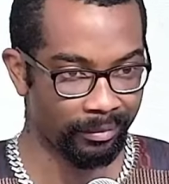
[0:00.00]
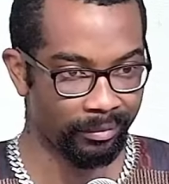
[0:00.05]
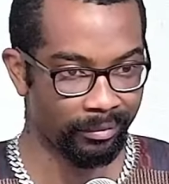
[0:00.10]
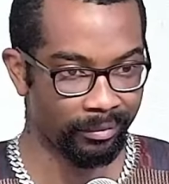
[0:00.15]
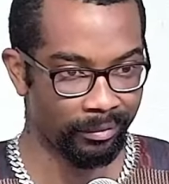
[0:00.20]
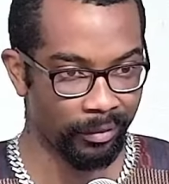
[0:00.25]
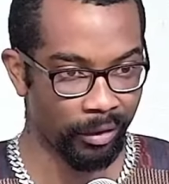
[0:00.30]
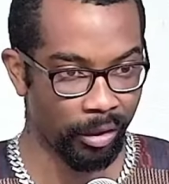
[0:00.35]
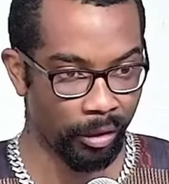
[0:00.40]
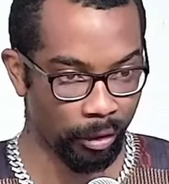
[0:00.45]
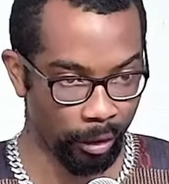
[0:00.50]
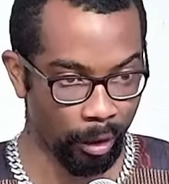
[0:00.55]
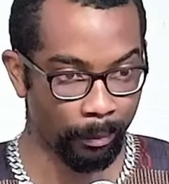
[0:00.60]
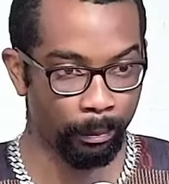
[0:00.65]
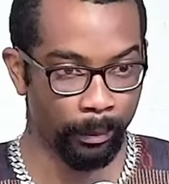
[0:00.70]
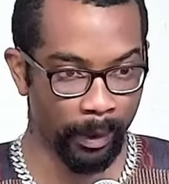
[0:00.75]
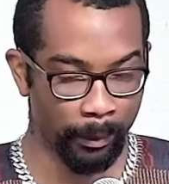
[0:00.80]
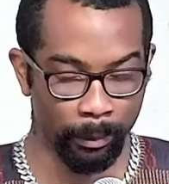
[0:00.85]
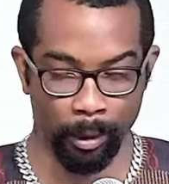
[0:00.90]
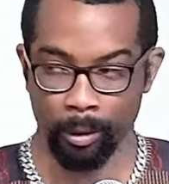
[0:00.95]
Some
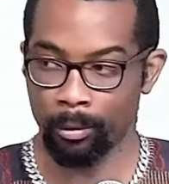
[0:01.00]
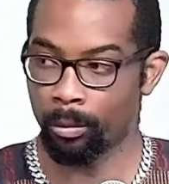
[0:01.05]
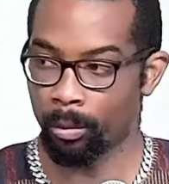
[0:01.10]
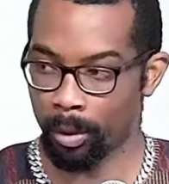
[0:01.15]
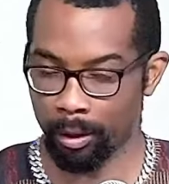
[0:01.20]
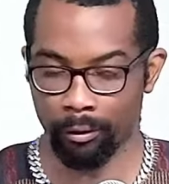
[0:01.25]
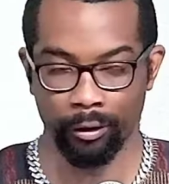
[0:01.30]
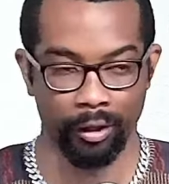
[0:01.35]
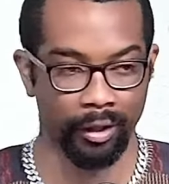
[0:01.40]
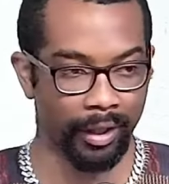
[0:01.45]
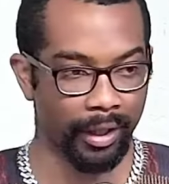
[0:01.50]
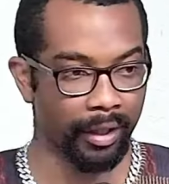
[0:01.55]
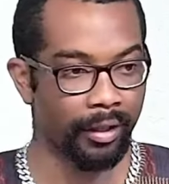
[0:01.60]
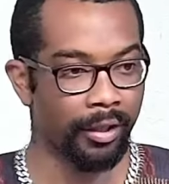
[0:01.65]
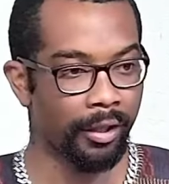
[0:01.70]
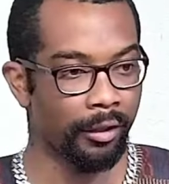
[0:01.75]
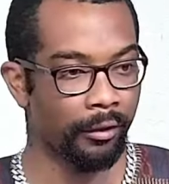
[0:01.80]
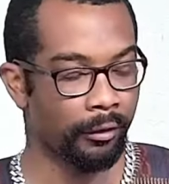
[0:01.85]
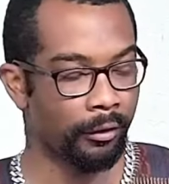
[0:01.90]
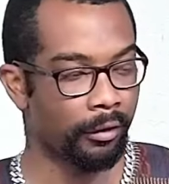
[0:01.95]
people will not get healed.